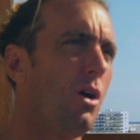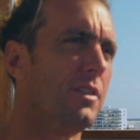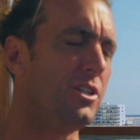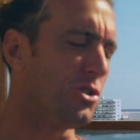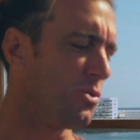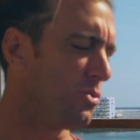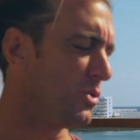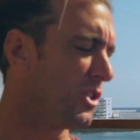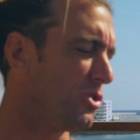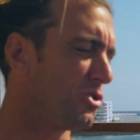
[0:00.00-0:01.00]
Did you
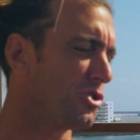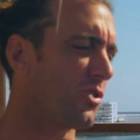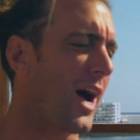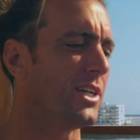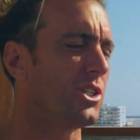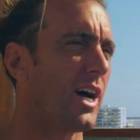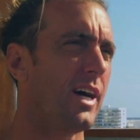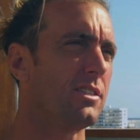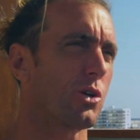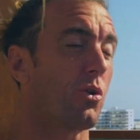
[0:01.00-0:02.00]

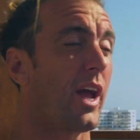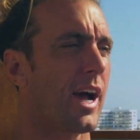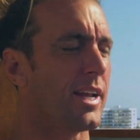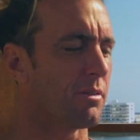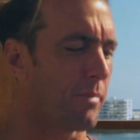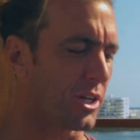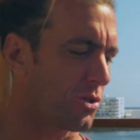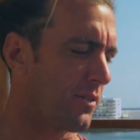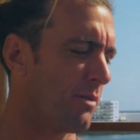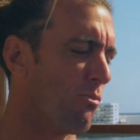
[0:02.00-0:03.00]
strategize like, okay, I need to make
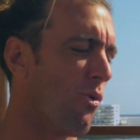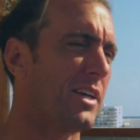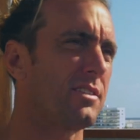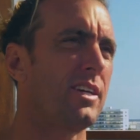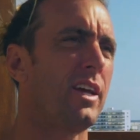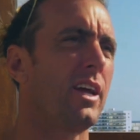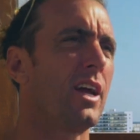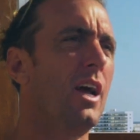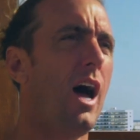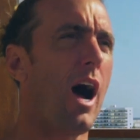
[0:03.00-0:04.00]
sure that I'm resting.